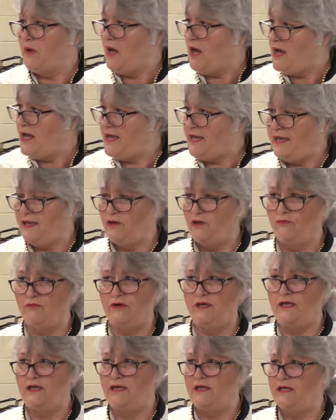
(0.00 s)
buy
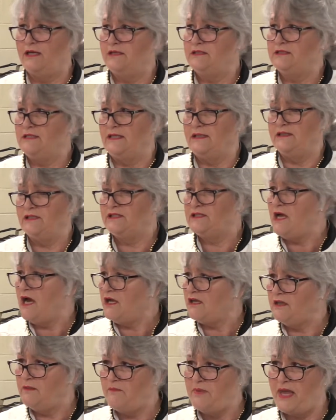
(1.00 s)
ingredients and
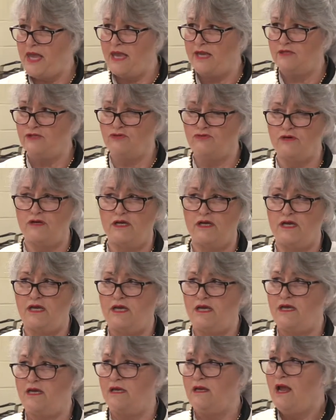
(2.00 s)
stock the
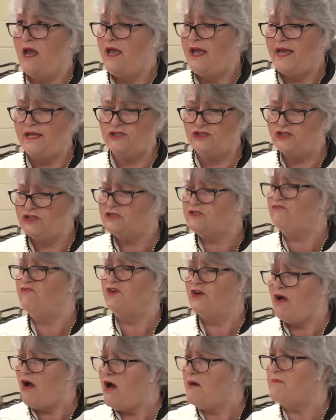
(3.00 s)
pantry. It's just
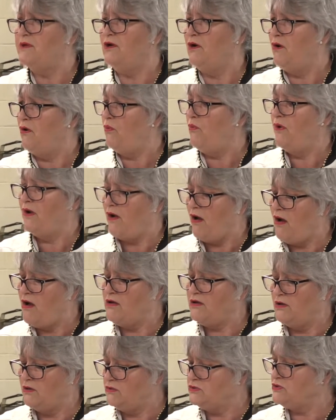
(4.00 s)
phenomenal what
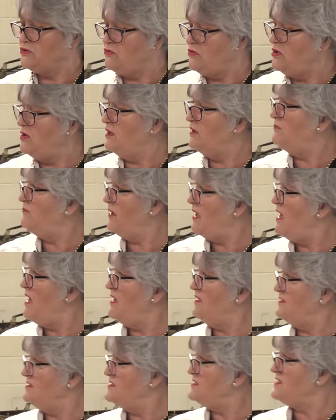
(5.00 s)
all goes on
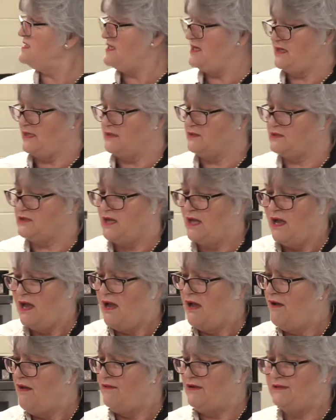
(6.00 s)
behind the scenes.
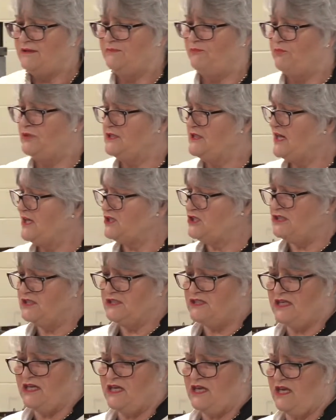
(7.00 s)
Yeah.
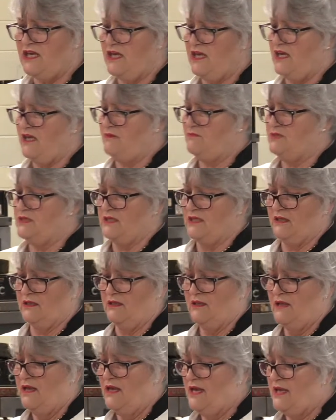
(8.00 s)
Production teams and
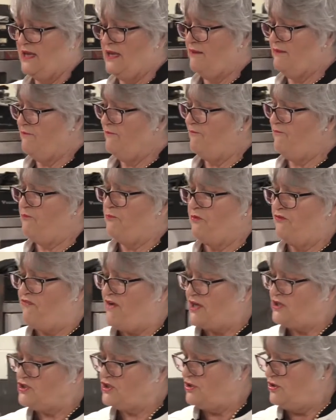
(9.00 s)

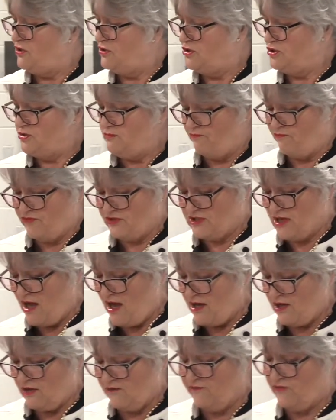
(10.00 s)
professional
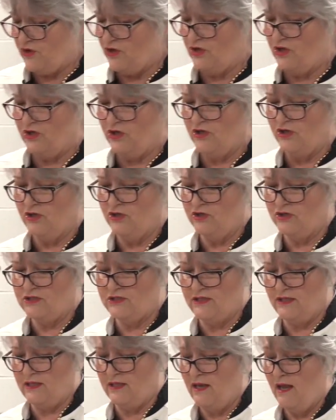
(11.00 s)

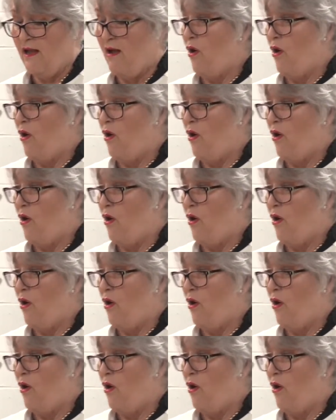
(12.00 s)
photographers and